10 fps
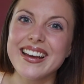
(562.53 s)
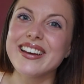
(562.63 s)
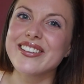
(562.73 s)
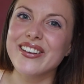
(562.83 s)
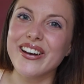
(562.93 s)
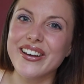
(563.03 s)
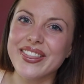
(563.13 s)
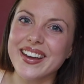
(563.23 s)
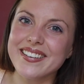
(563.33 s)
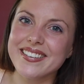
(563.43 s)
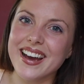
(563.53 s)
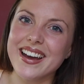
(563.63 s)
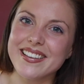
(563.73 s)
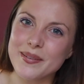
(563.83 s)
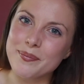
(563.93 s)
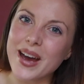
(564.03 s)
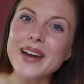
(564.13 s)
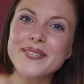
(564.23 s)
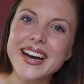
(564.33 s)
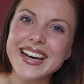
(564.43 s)
So thanks guys,
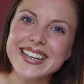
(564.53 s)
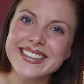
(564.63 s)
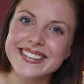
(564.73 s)
bye bye.